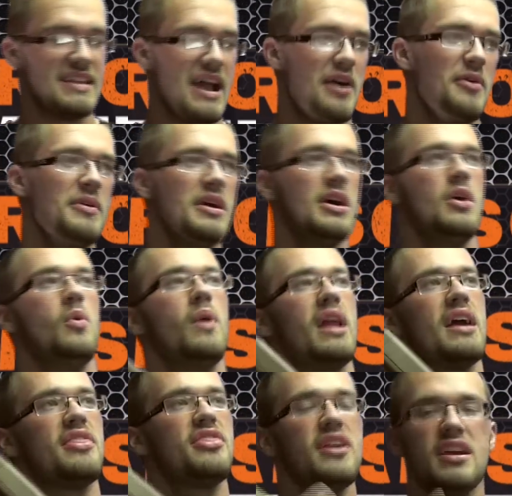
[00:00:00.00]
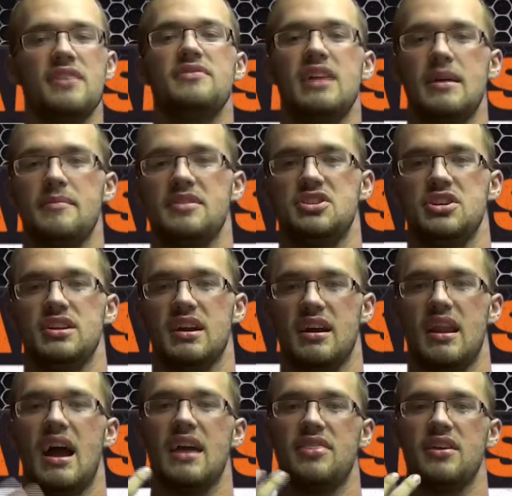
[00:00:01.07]
Now, when I think of light machine
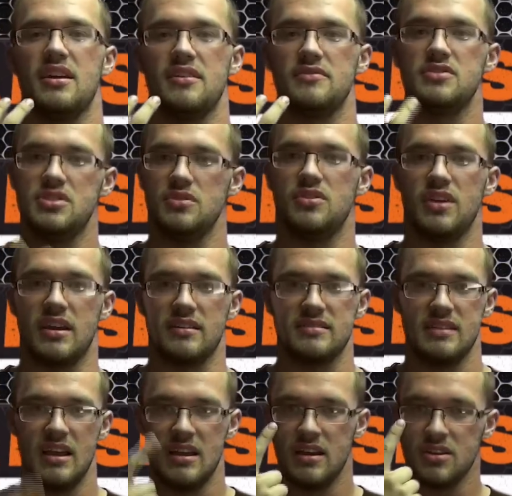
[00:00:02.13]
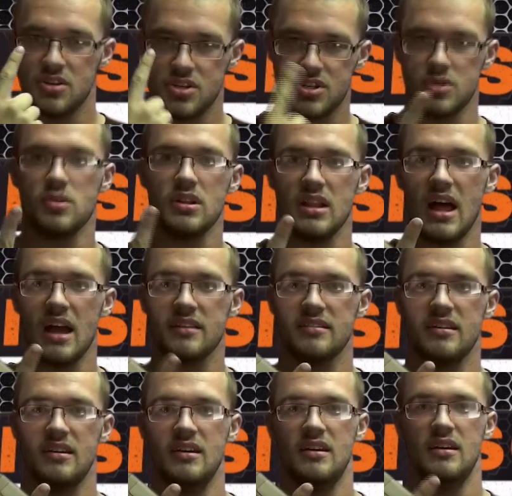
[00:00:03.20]
gun, I think of two things. Shoot a
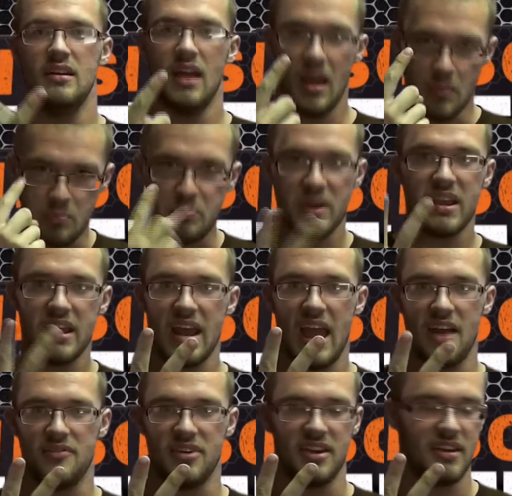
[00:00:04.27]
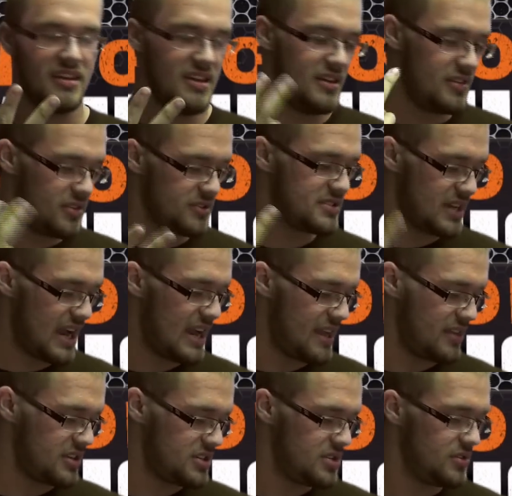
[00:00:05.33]
lot and big and heavy. Those are kind
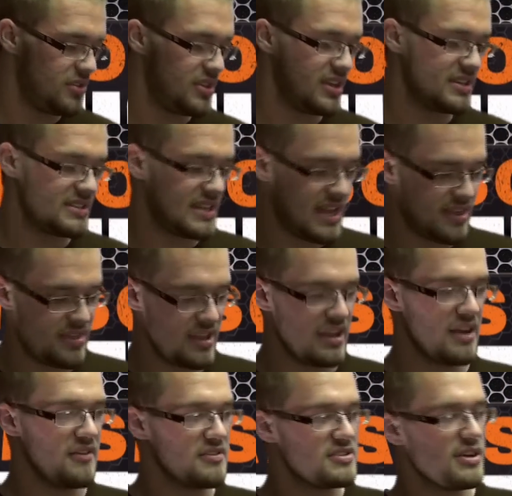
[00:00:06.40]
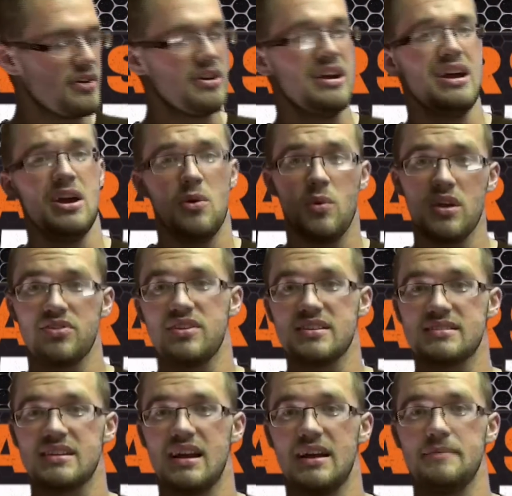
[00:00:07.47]
of the two things that I think of. So with
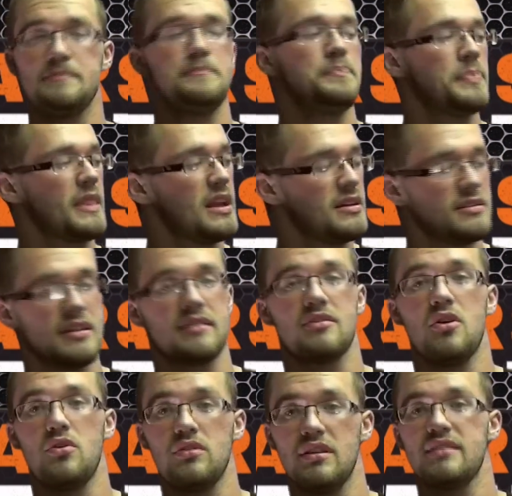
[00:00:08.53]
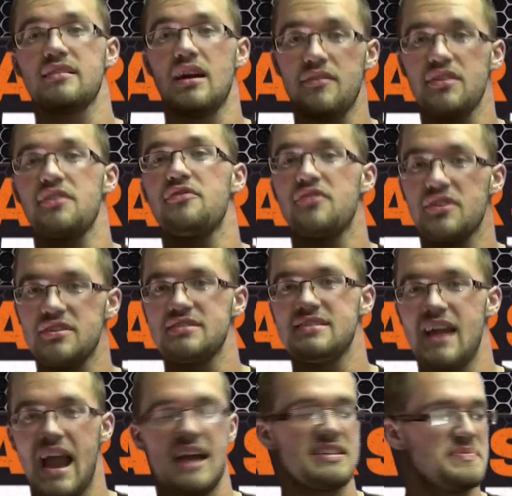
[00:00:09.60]
this gun, let's cover the
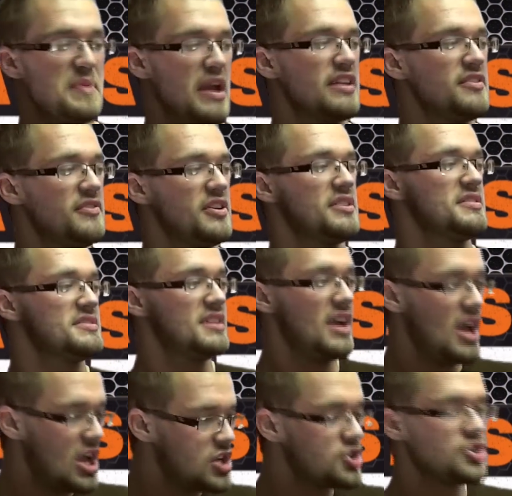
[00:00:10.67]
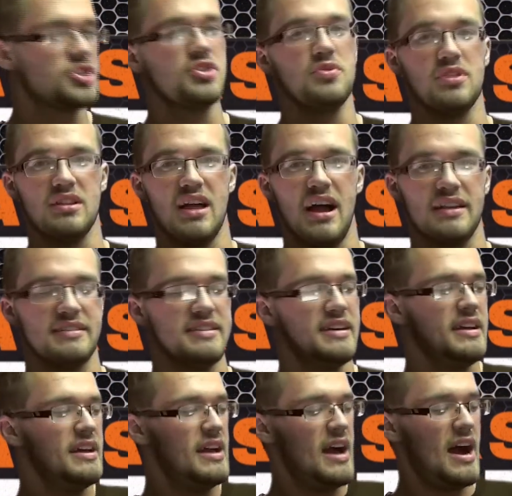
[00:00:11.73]
first aspect first. Shoot a lot.
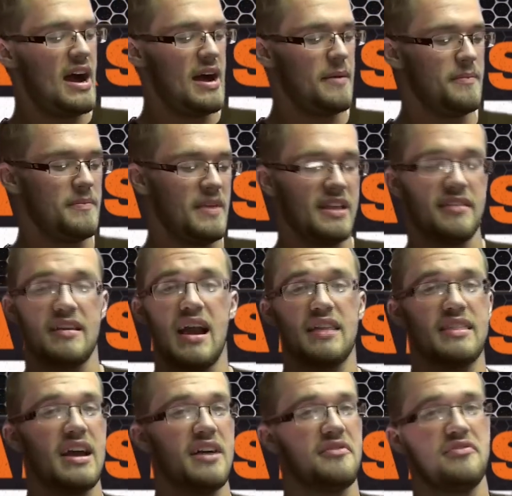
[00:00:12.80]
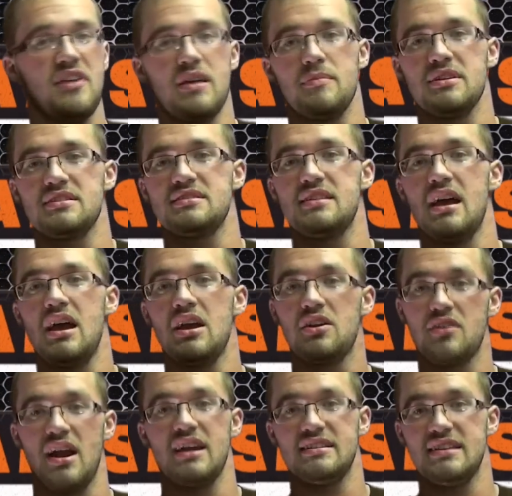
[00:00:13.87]
It's got that famous
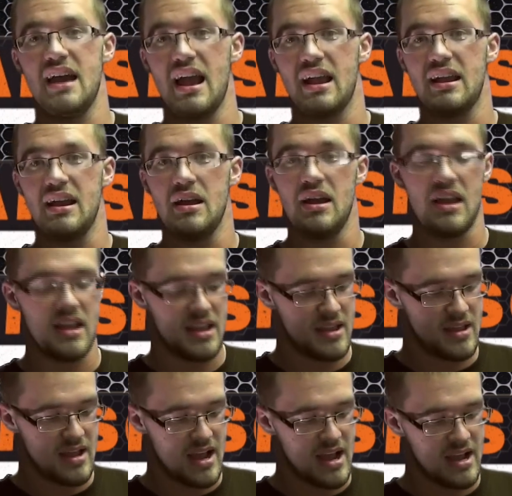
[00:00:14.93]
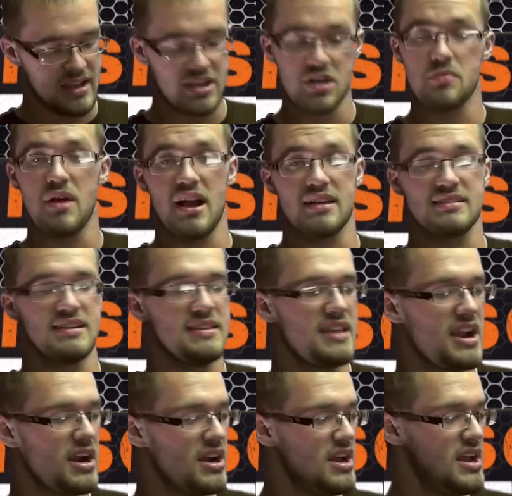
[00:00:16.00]
Krytac gearbox in
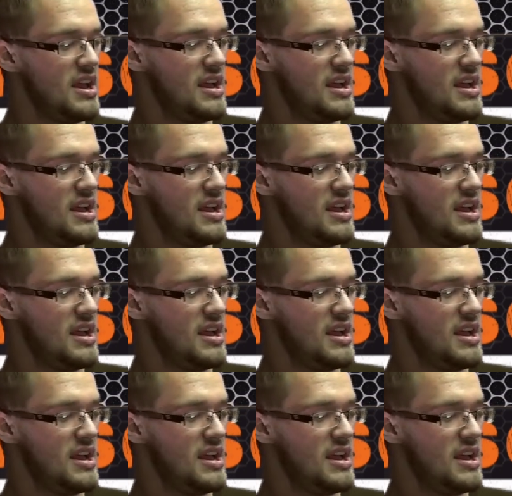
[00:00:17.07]
there.